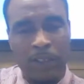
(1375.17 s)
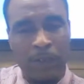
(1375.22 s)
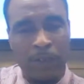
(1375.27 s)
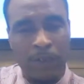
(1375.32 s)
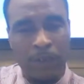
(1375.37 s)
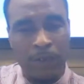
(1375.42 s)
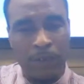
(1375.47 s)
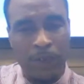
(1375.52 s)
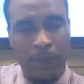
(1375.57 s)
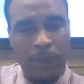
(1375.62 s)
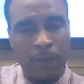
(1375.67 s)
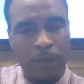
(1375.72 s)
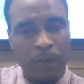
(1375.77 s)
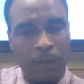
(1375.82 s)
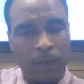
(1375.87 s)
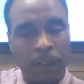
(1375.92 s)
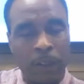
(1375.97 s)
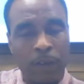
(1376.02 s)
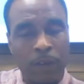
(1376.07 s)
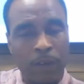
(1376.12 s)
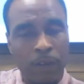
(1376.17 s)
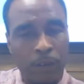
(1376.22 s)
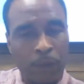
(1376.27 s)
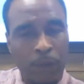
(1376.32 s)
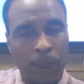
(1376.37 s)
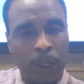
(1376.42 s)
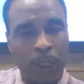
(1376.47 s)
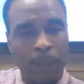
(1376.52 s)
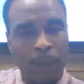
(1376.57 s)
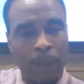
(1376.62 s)
a fulfilling feeling for
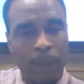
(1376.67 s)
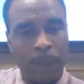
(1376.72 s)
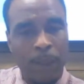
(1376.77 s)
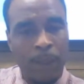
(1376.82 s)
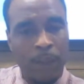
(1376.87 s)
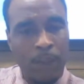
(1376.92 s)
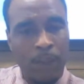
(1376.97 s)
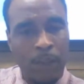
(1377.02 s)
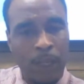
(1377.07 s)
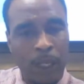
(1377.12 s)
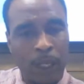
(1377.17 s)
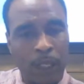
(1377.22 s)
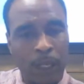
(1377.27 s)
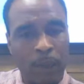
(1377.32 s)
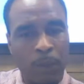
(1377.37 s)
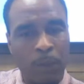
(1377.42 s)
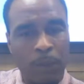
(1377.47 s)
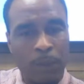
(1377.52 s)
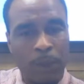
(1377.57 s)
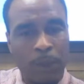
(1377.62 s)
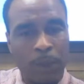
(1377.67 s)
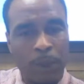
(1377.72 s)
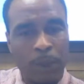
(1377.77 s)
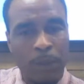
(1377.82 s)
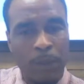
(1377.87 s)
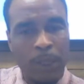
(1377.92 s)
me. And so I want to